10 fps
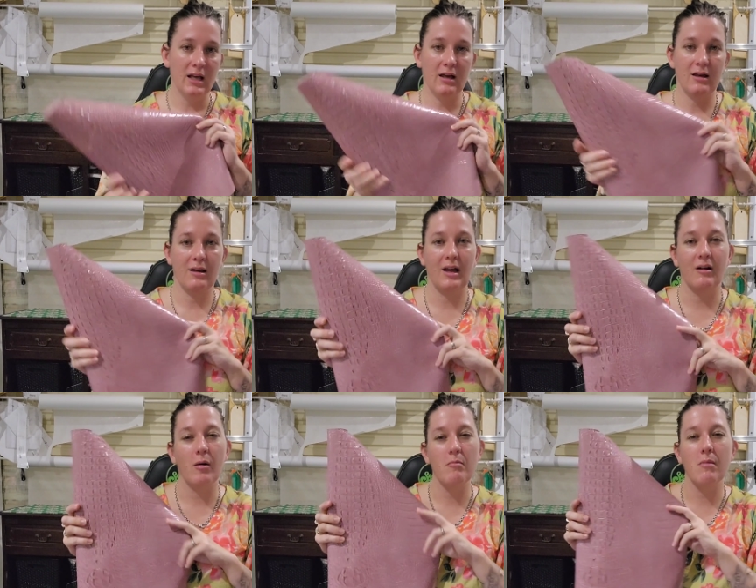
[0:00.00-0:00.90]
And
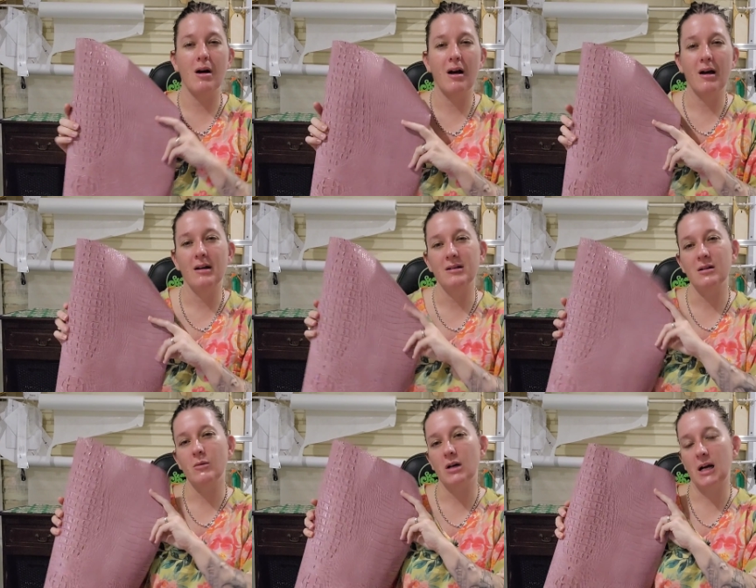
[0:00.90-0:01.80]
I don't
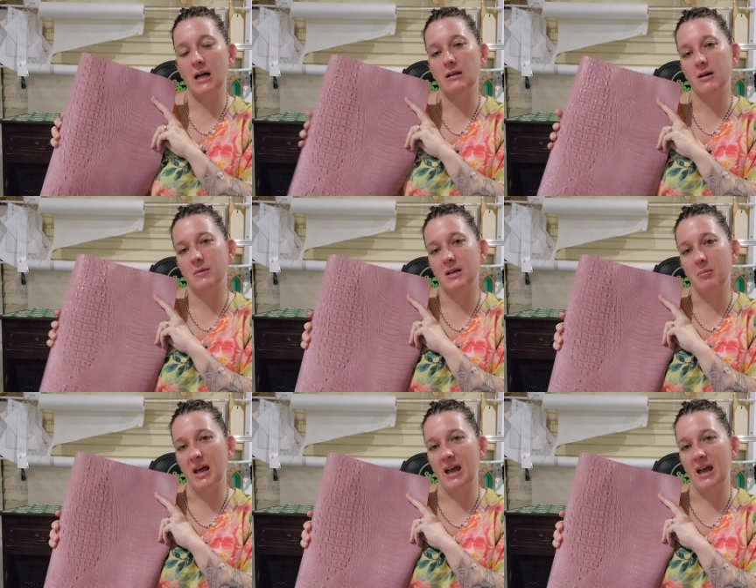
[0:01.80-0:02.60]
know what color I'm gonna